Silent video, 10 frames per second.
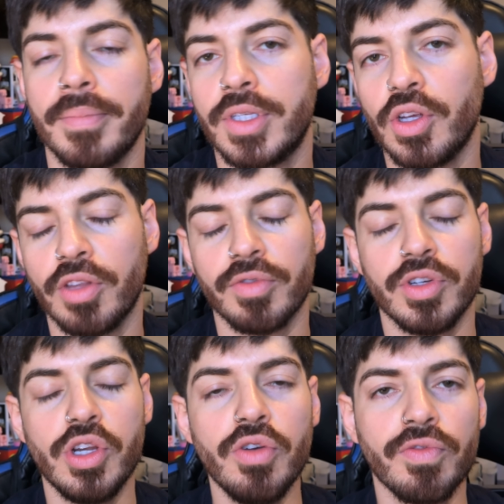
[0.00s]
so the
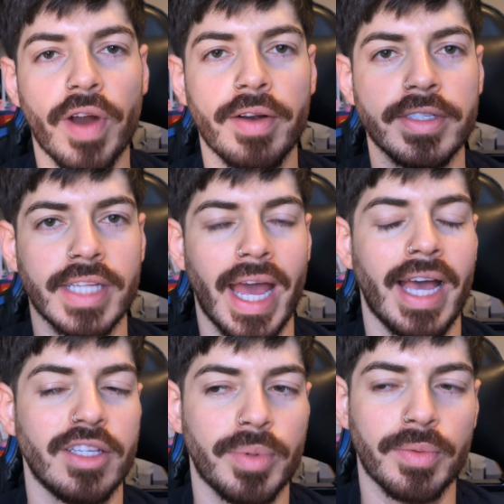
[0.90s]
new fragrance that
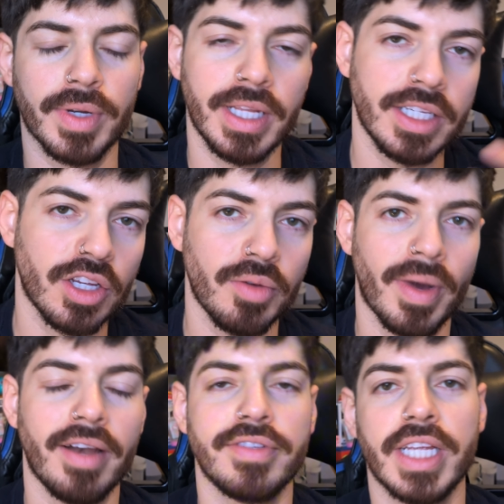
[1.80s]
has been released, and you
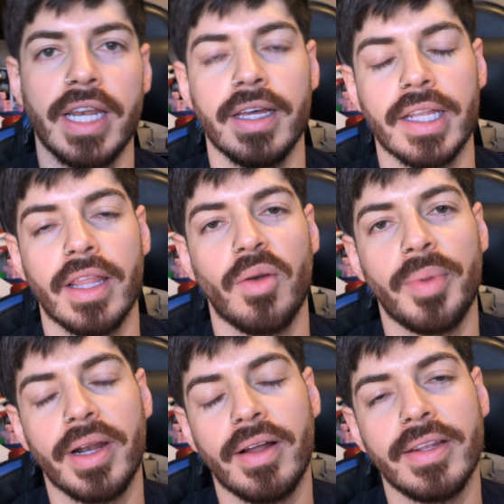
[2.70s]
might have seen it a little
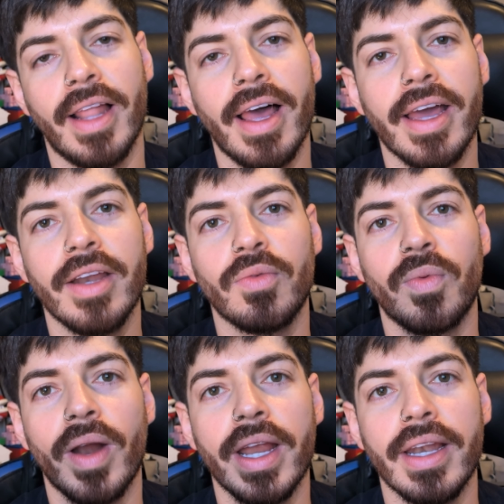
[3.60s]
bit online
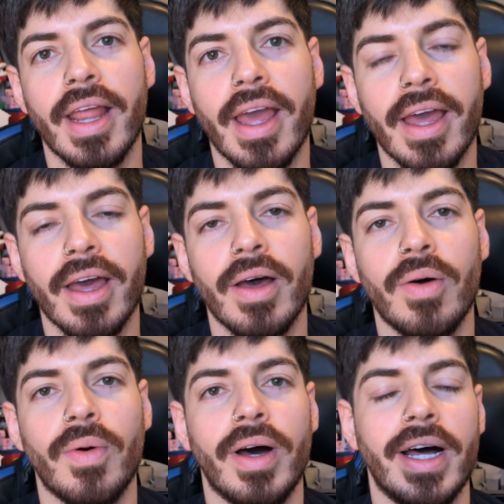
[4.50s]
right
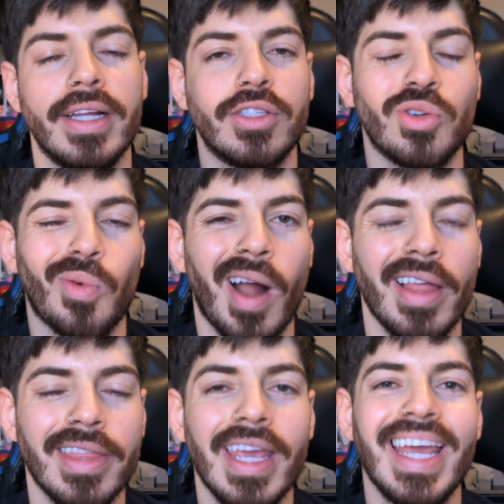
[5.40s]
now,
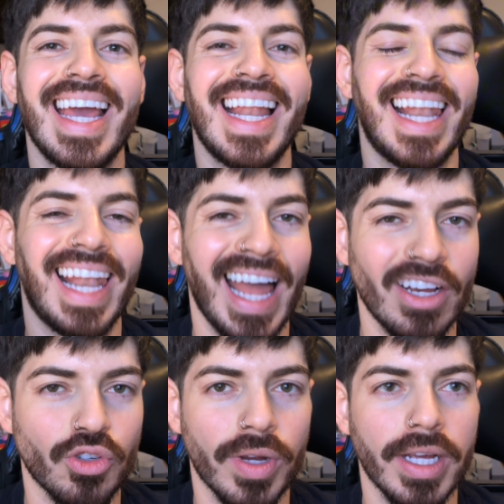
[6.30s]
Turathi
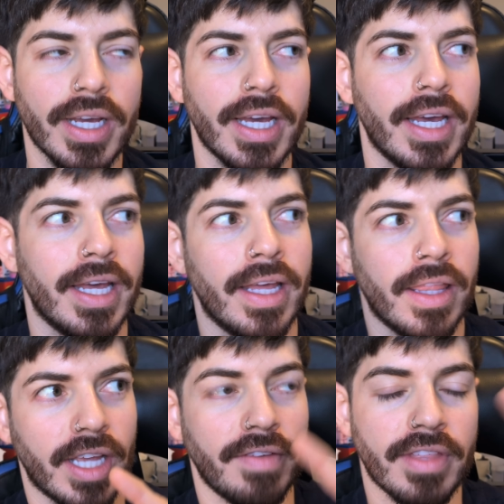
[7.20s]
Electric.
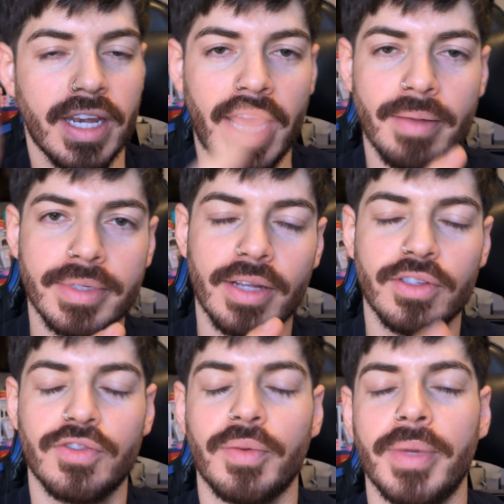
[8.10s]
If the name
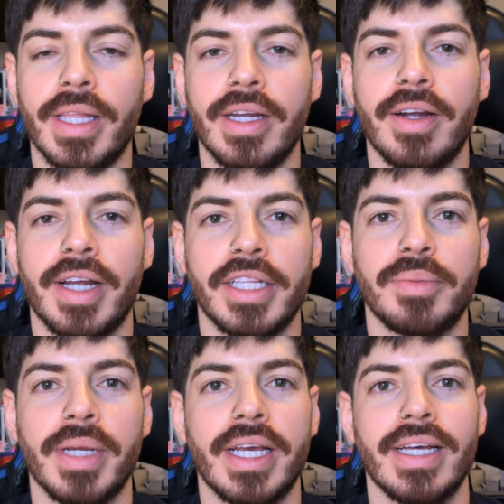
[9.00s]
sounds familiar, it's
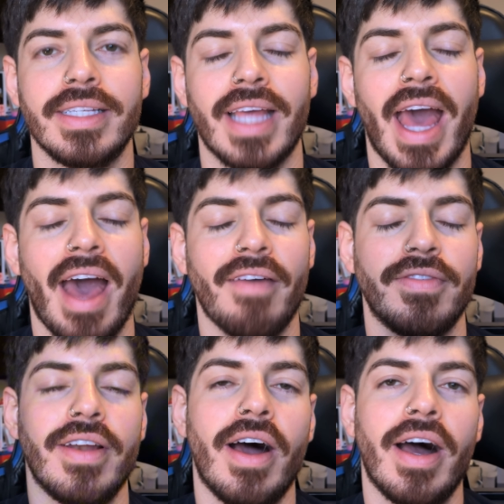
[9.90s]
because
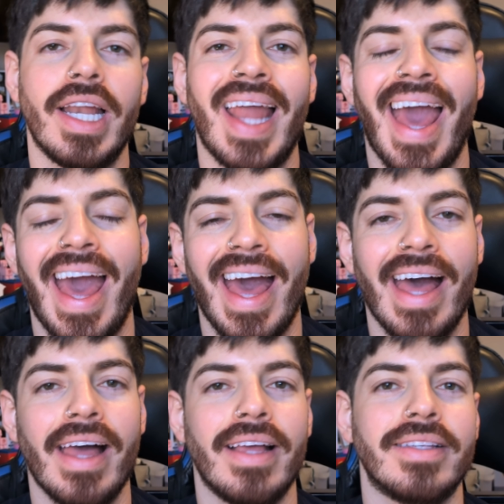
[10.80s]
Afnan
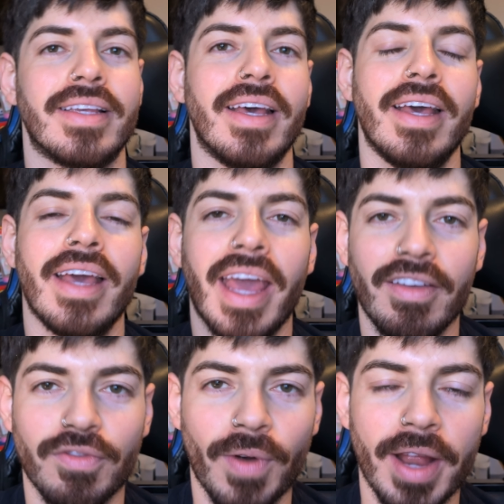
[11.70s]
has a
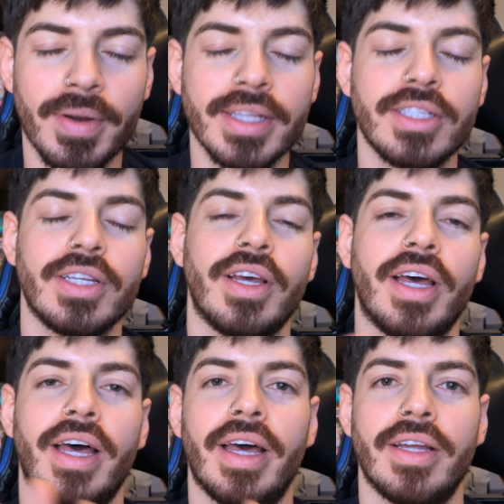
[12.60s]
fragrance,
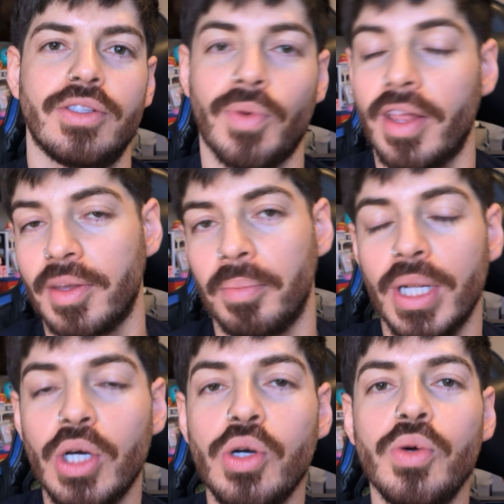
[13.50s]
Turathi
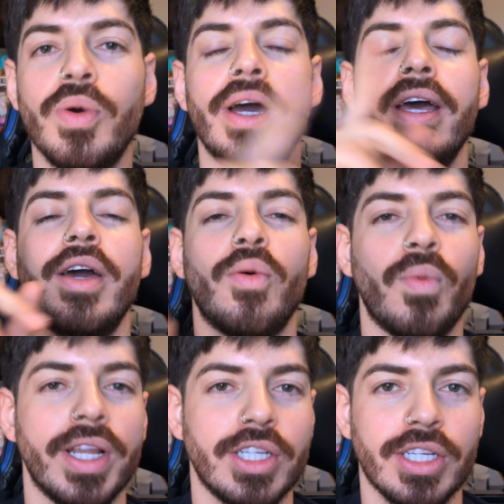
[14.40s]
Blue,
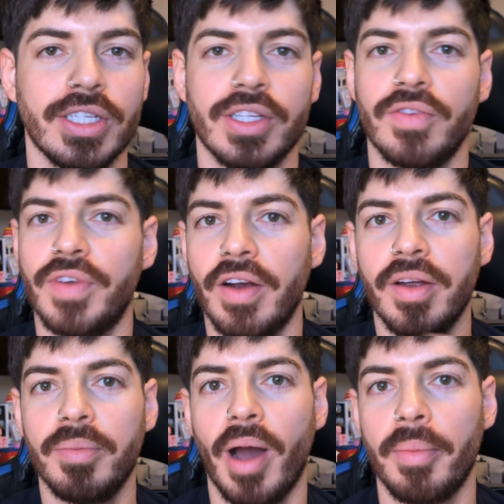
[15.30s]
which is a
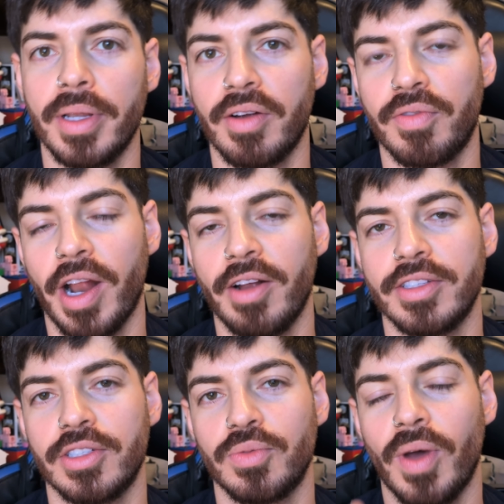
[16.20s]
very popular
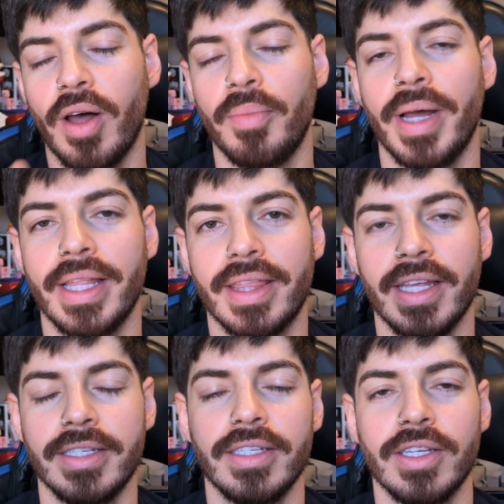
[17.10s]
fragrance as well, but
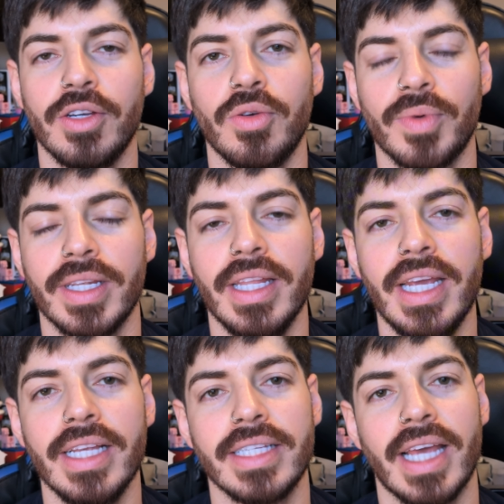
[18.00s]
this is a new
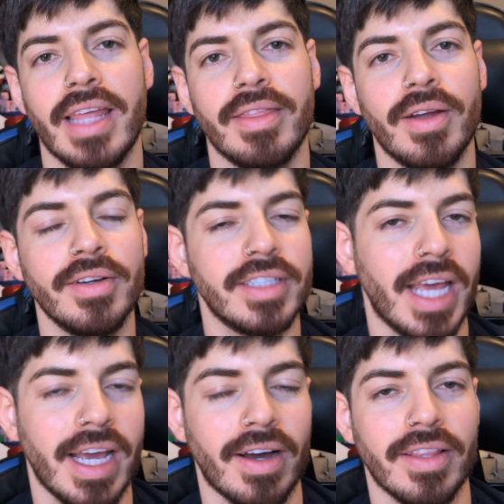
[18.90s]
release, and their
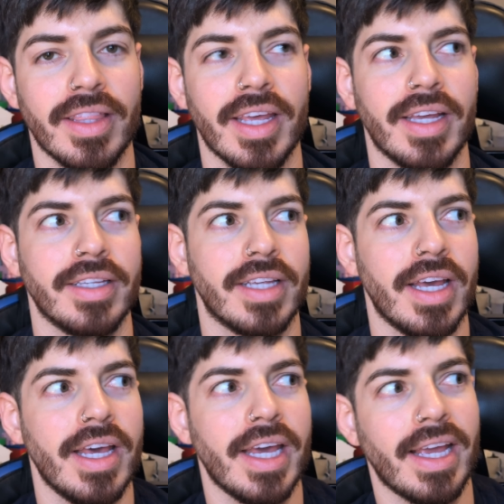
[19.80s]
take on this
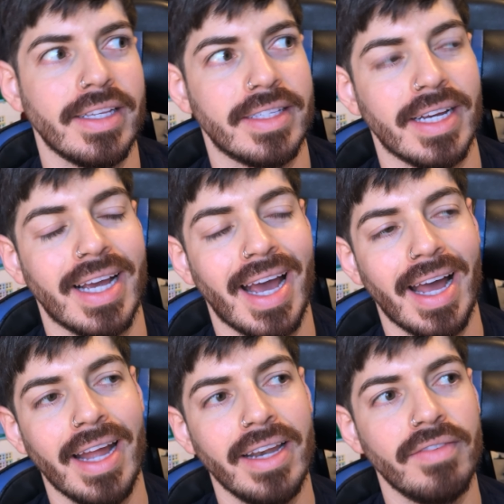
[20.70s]
is to
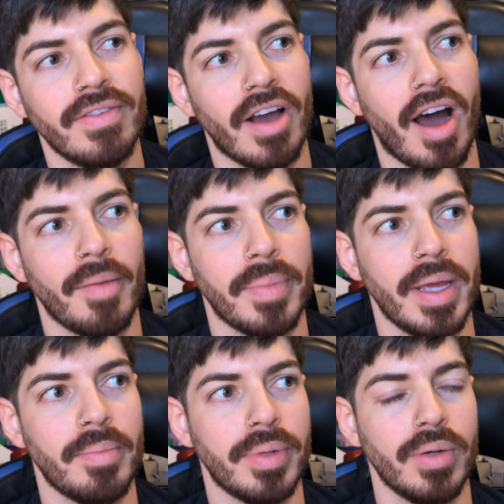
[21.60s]
kind of copy
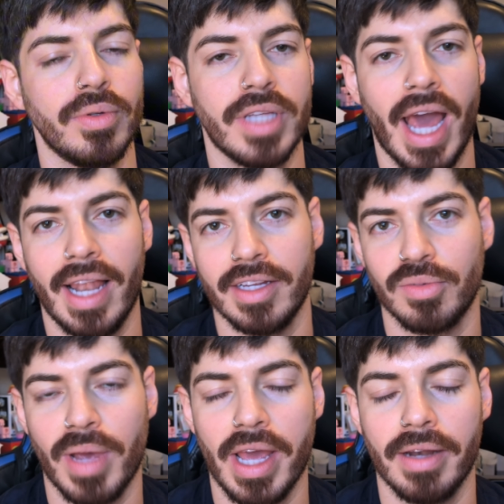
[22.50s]
Blue
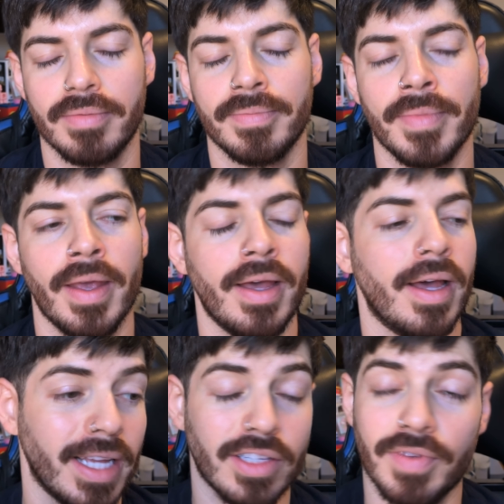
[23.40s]
Talisman.
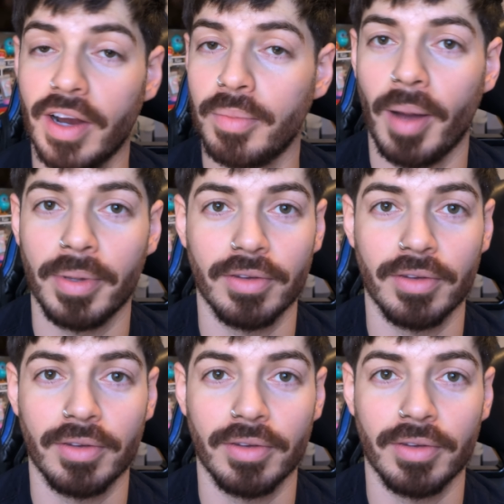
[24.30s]
It's a very popular